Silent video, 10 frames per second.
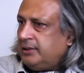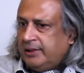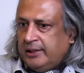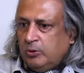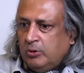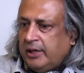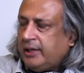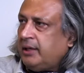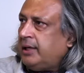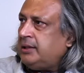and they don't
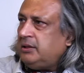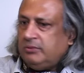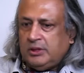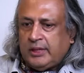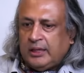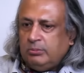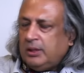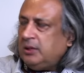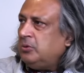recognize, even the Taliban